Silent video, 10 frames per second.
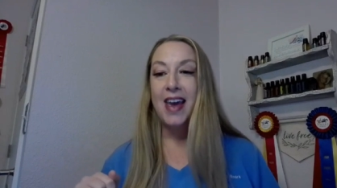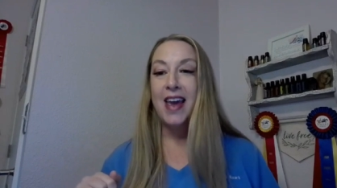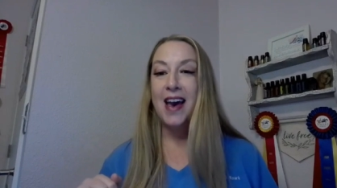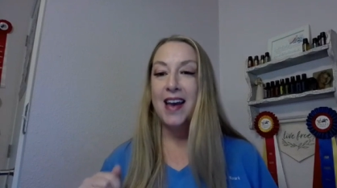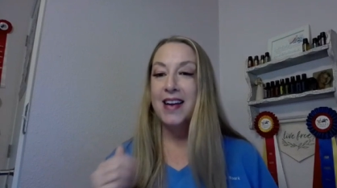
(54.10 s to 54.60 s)

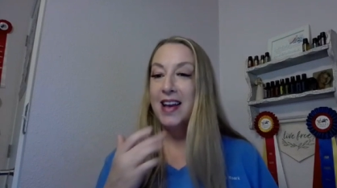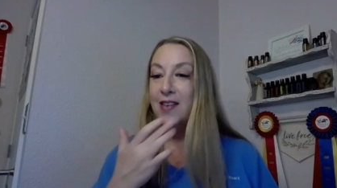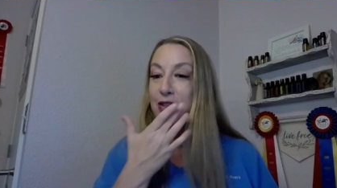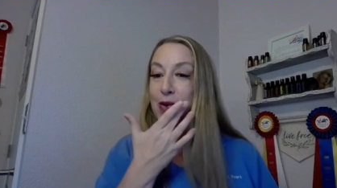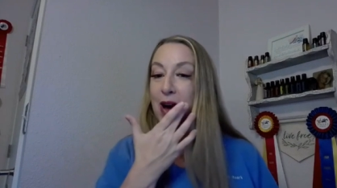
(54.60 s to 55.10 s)
And
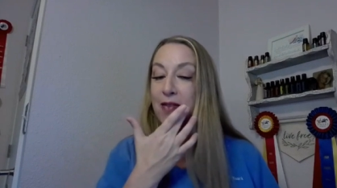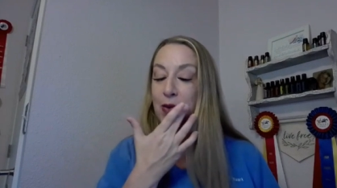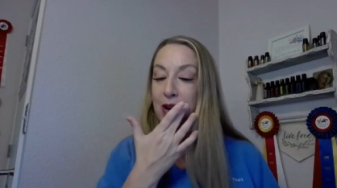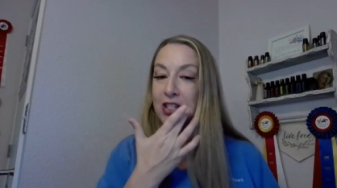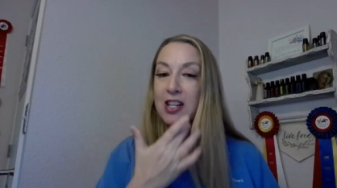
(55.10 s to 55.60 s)
if you have a
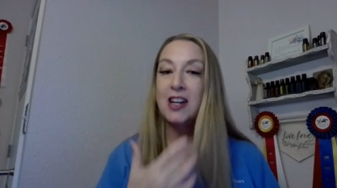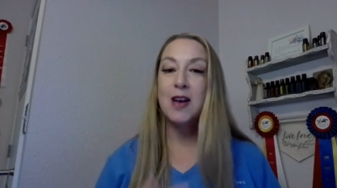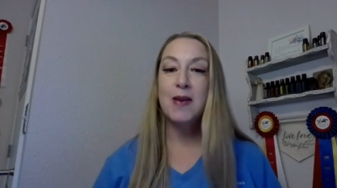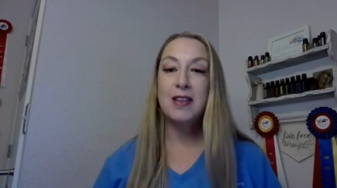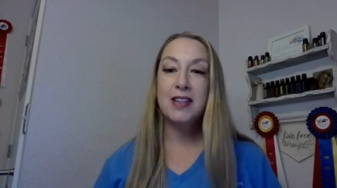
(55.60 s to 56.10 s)
question
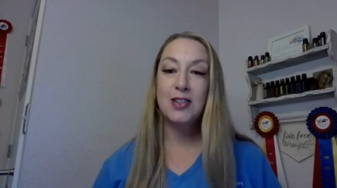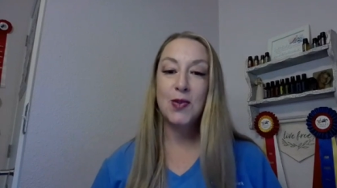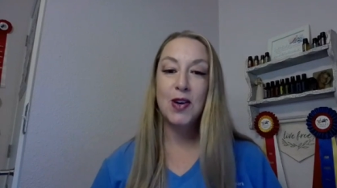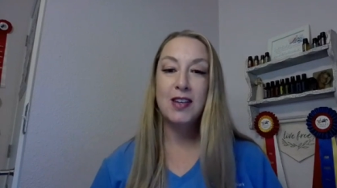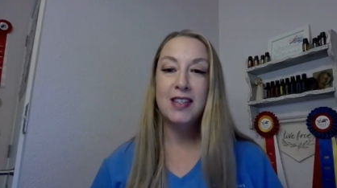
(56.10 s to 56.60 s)
about
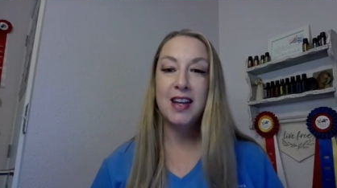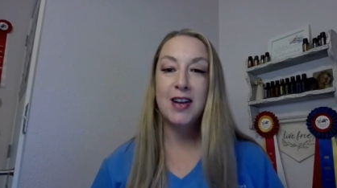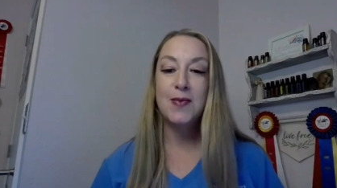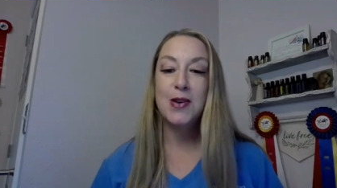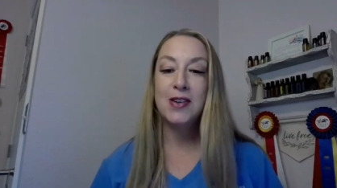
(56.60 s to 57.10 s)
essential oils and
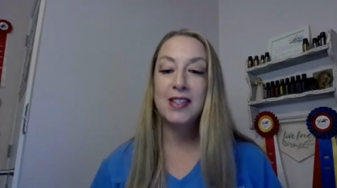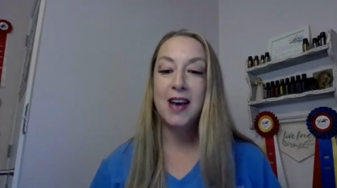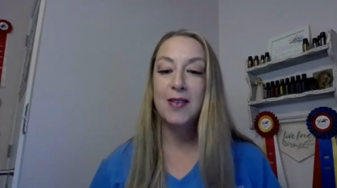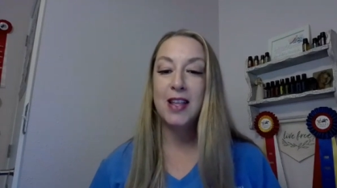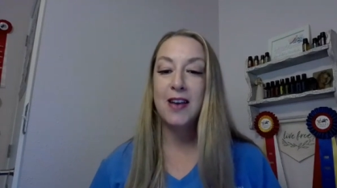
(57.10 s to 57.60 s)
animals,
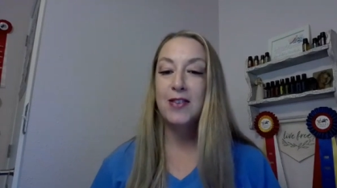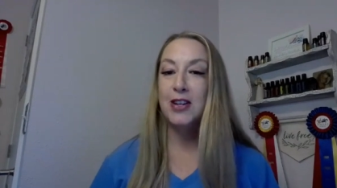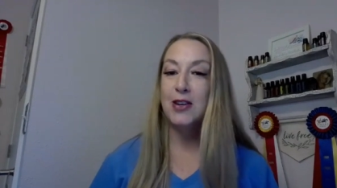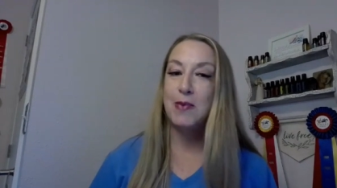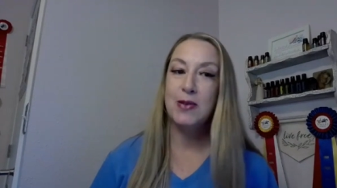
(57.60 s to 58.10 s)
I would love
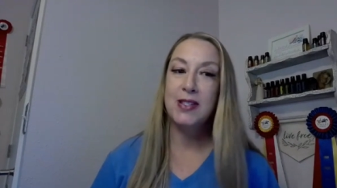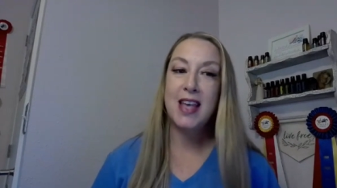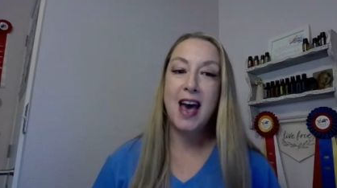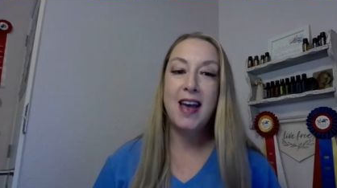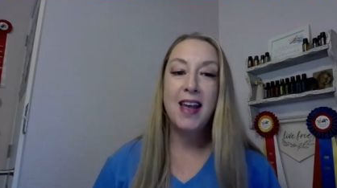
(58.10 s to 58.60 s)
for you to post
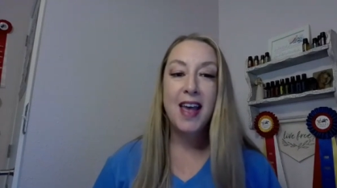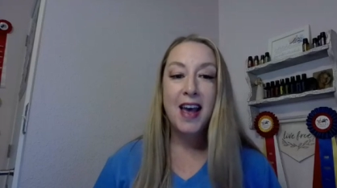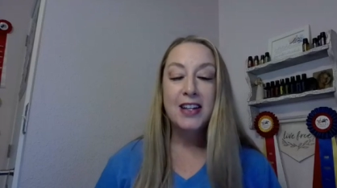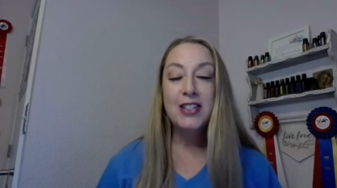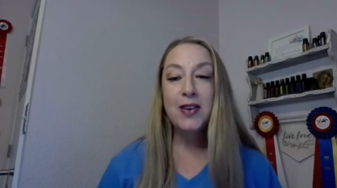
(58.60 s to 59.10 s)
that.
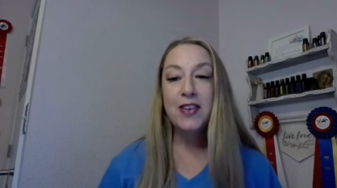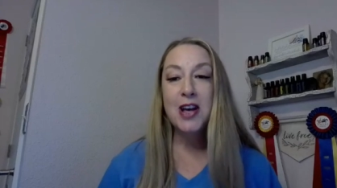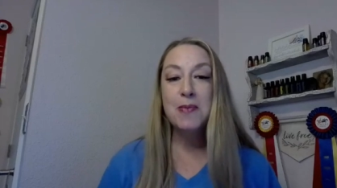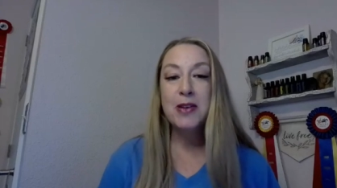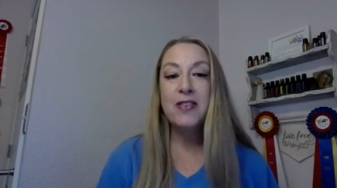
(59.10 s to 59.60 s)
I do have a
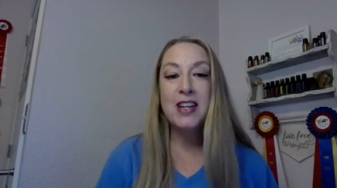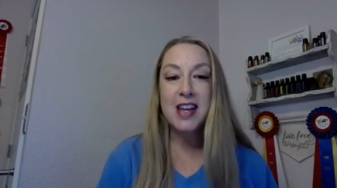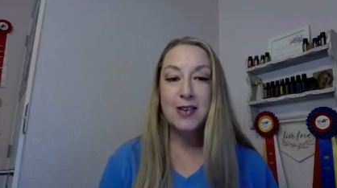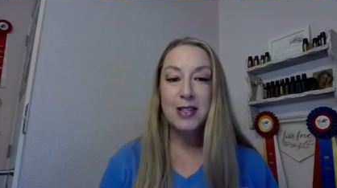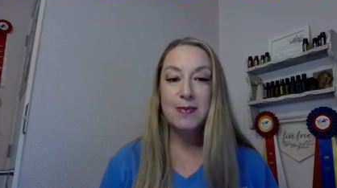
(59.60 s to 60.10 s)
couple of
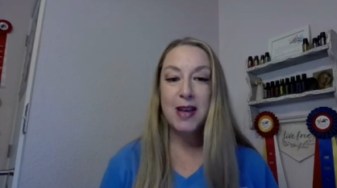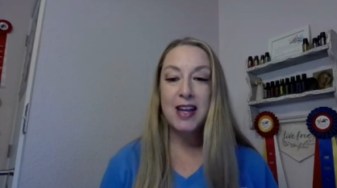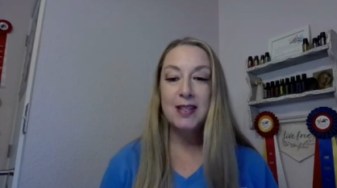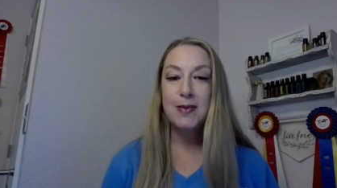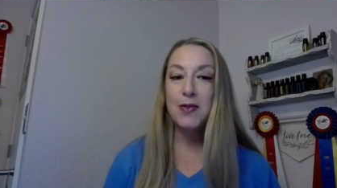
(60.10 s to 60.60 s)

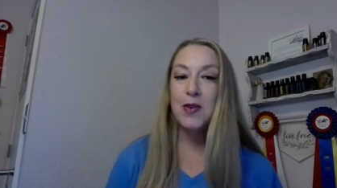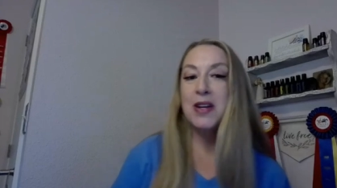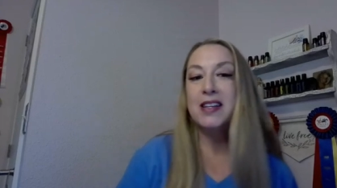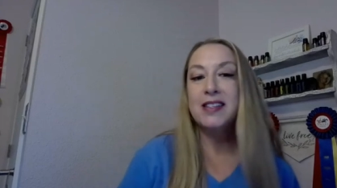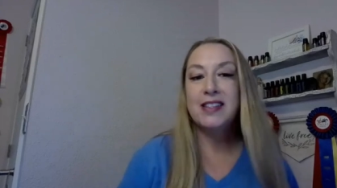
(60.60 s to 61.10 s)
announcements before
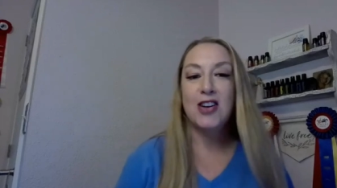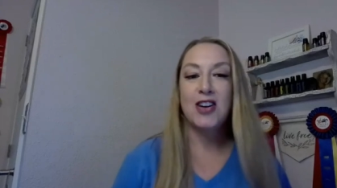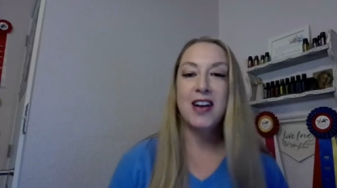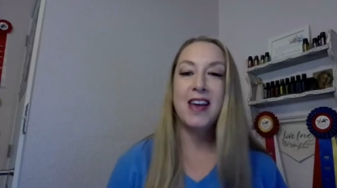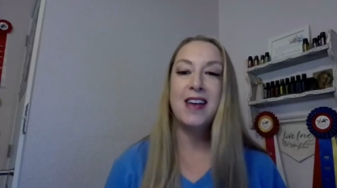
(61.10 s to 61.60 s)
we get
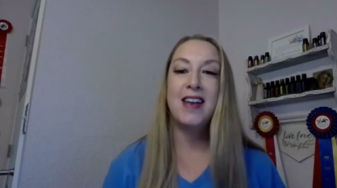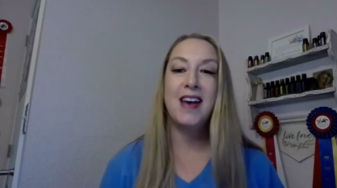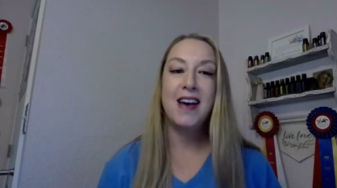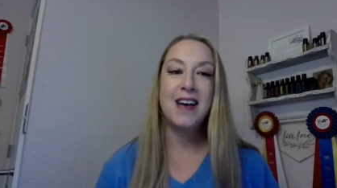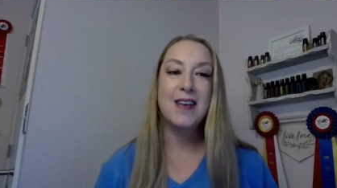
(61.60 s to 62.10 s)
started
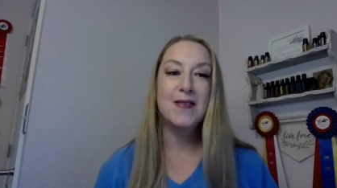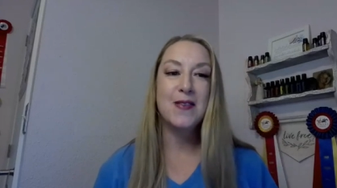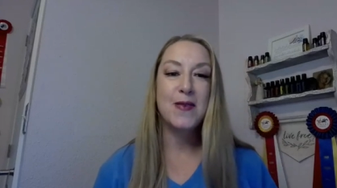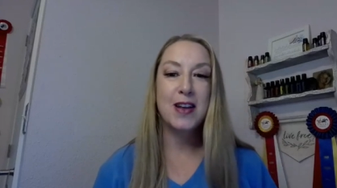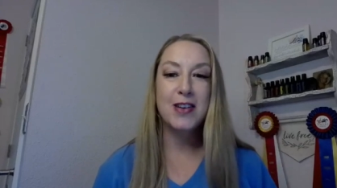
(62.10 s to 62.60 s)
uh,
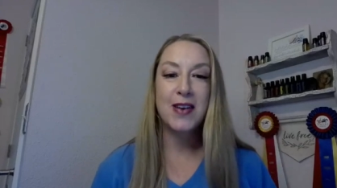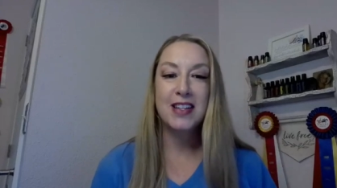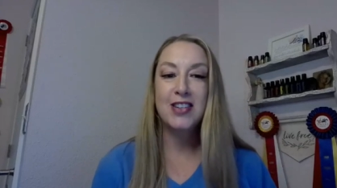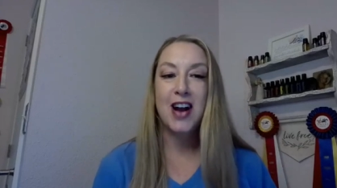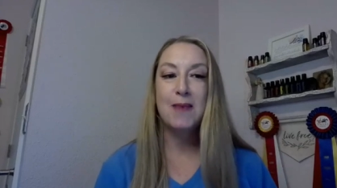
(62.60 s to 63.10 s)
while you
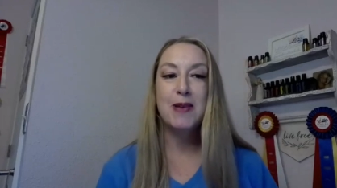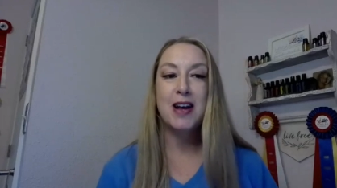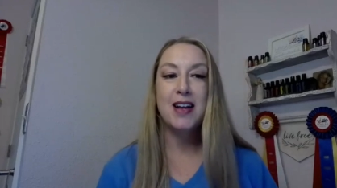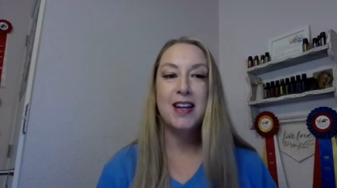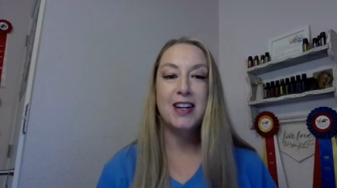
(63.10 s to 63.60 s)
guys are
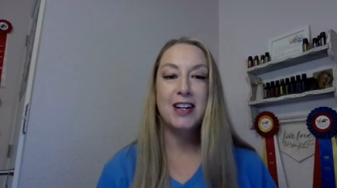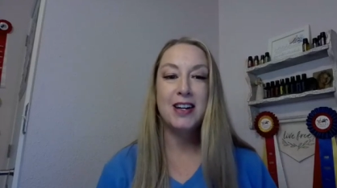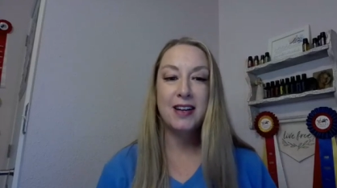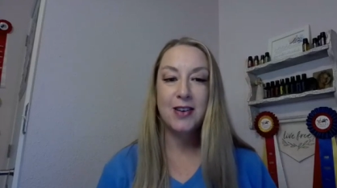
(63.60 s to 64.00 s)
hopping on here,